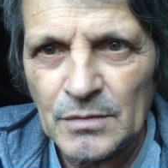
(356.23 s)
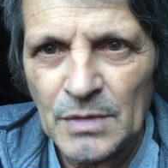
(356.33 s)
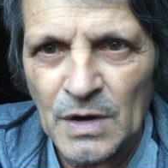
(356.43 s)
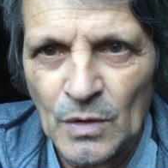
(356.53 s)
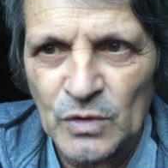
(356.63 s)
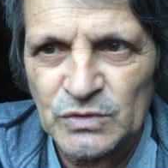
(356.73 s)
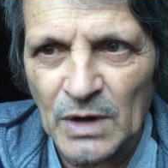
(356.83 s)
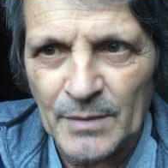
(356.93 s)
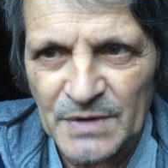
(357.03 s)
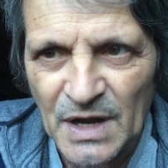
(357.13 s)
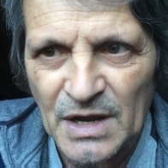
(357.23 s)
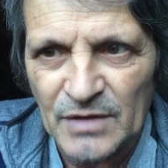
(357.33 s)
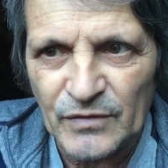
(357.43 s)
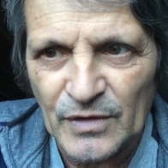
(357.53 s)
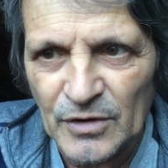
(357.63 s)
he knows what I'm taking
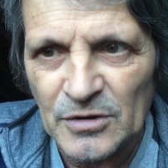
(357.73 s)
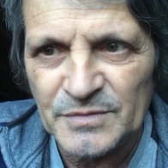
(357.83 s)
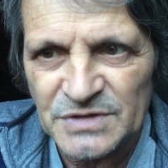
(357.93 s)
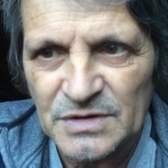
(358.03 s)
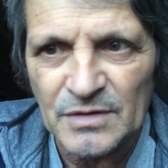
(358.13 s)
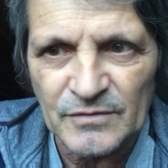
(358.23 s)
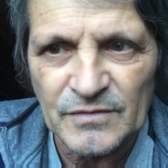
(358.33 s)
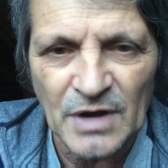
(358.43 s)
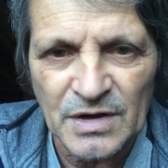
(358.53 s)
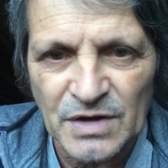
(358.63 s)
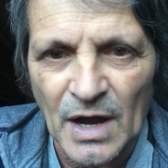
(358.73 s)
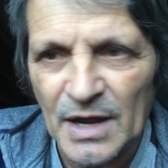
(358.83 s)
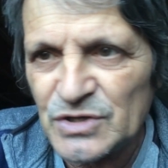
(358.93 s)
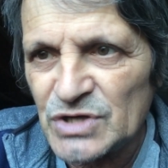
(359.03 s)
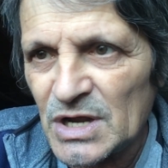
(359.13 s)
for herbs and
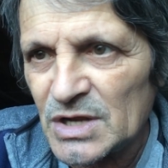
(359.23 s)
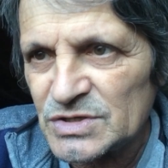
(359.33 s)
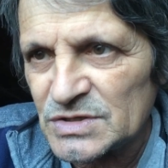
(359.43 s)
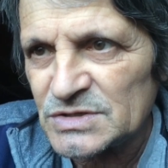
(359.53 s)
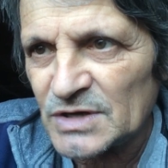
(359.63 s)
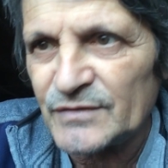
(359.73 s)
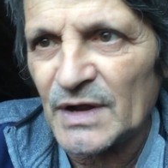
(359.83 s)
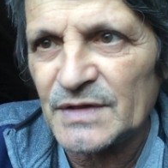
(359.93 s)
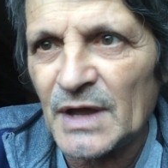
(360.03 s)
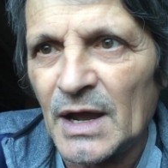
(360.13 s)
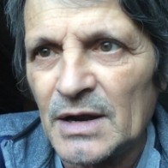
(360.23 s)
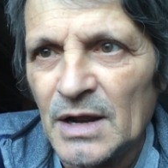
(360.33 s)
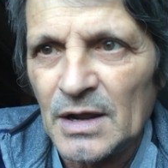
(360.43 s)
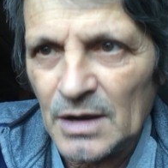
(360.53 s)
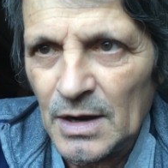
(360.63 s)
diet change and stuff like that,
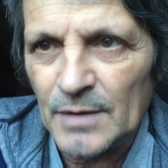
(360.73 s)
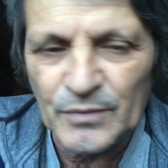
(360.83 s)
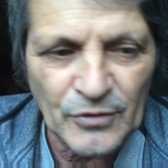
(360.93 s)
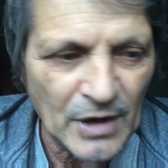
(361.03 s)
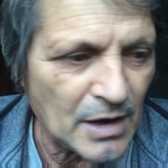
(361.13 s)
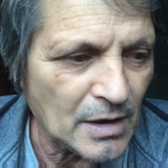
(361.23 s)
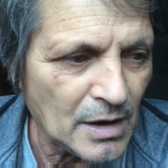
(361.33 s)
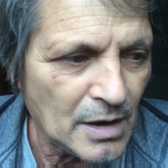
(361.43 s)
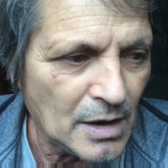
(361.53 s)
and prayer.